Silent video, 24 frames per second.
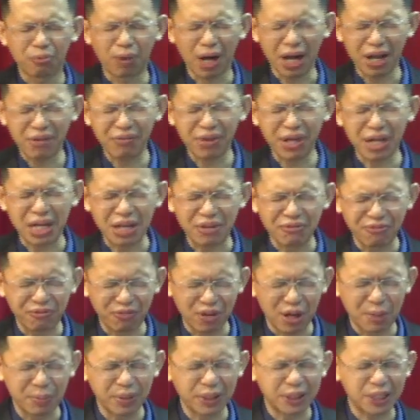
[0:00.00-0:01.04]
whatever
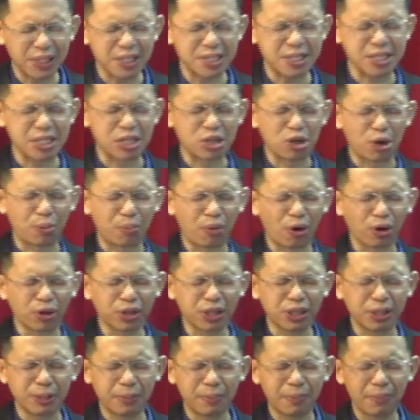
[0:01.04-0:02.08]
infirmities in your
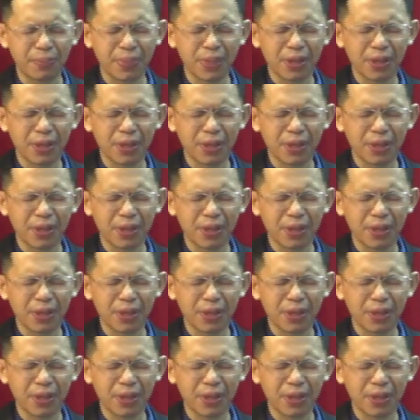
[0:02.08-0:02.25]
body,